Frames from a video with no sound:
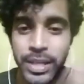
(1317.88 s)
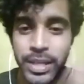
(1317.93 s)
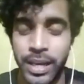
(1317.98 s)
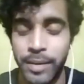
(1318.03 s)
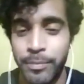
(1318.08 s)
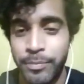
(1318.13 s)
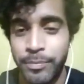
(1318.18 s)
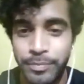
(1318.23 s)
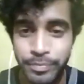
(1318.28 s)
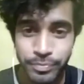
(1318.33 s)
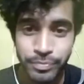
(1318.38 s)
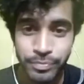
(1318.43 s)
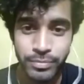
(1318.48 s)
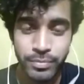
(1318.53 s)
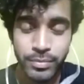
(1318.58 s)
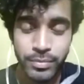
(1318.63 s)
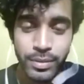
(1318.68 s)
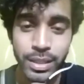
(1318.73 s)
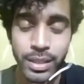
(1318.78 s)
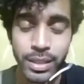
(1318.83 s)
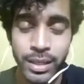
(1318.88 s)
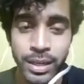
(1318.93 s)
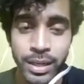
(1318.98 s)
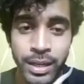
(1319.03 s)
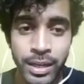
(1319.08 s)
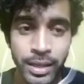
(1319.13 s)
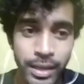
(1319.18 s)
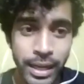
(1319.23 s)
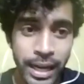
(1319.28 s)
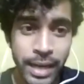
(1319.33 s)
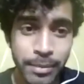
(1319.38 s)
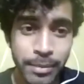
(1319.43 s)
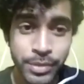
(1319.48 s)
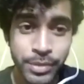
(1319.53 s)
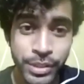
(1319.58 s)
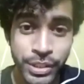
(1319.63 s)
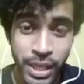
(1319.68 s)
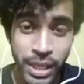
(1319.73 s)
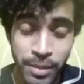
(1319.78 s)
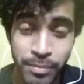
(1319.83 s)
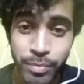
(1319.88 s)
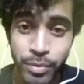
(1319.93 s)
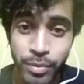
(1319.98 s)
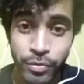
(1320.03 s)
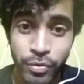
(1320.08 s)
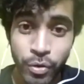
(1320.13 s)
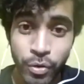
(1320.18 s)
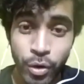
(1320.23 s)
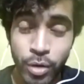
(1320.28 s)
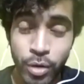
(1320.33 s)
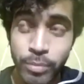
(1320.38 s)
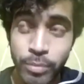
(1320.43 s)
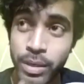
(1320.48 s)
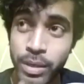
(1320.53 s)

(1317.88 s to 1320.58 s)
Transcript: Yeah. Uh, I have jumped